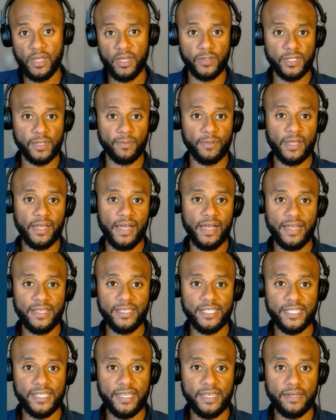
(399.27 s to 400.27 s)
some
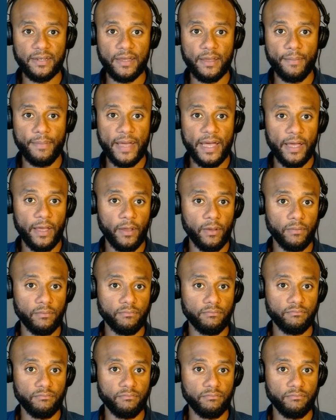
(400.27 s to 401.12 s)
content about